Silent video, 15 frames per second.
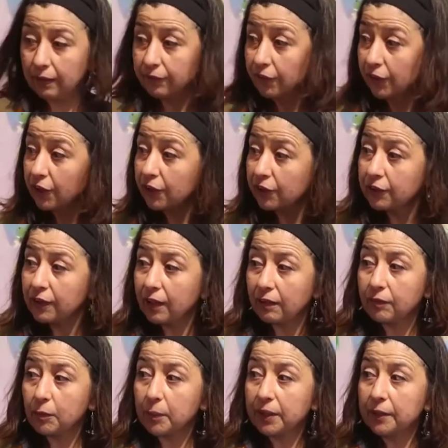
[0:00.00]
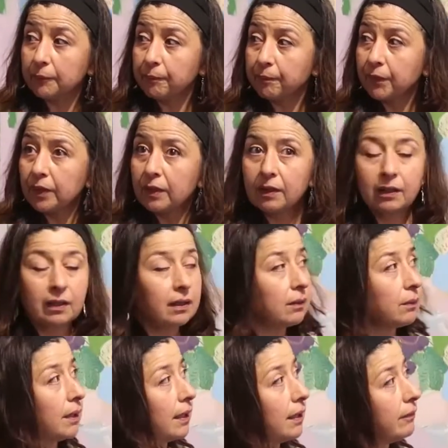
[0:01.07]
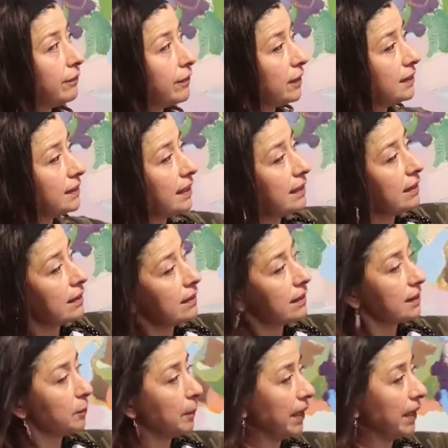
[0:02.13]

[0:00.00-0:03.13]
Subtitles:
under good government? Well, first I did this